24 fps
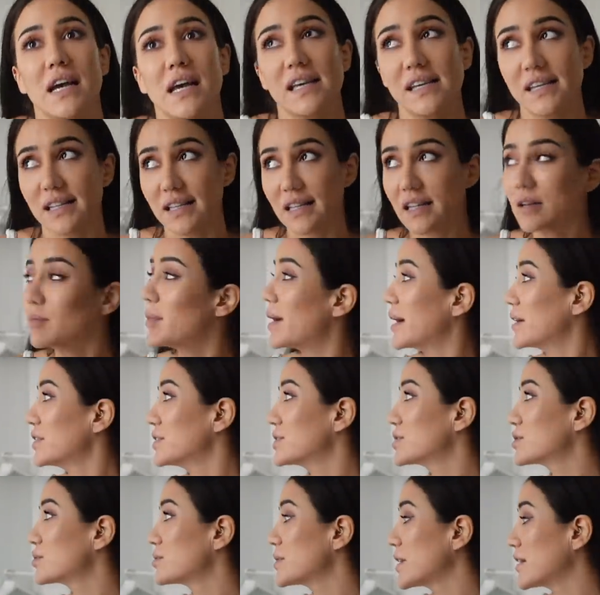and in
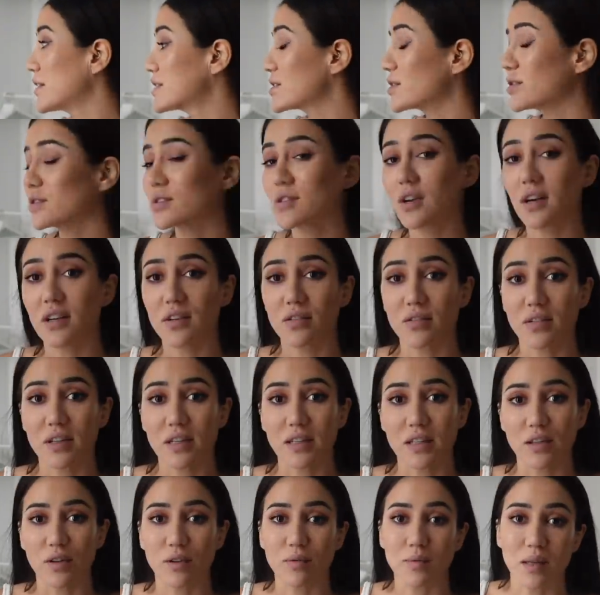Paris, to be honest, also I don't
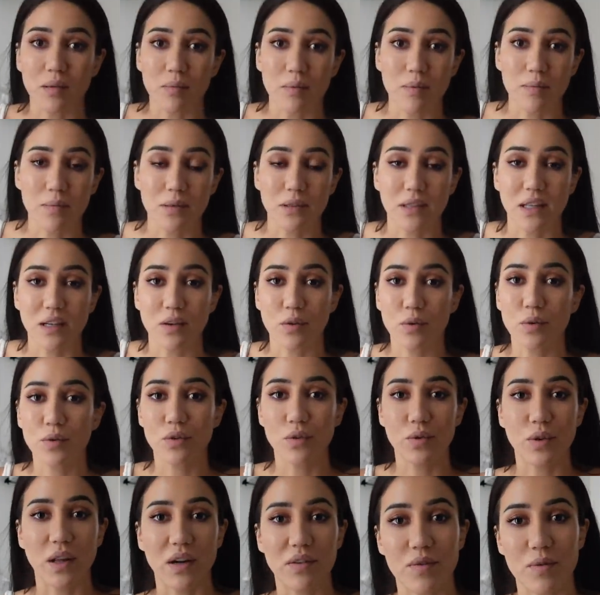really know many people that could
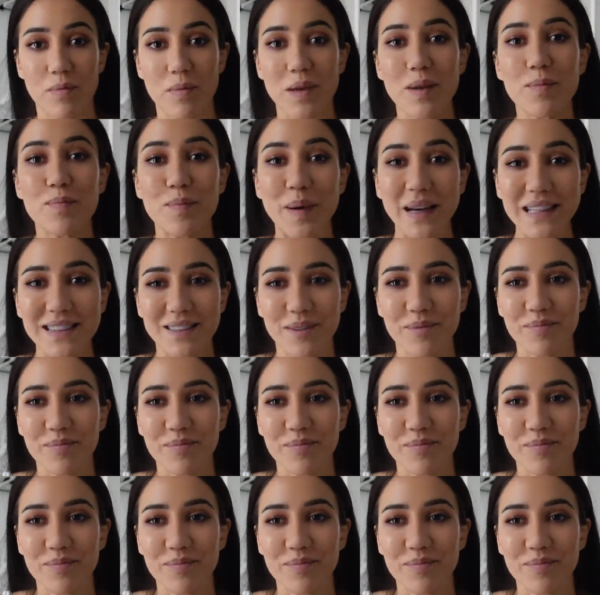do that for me. But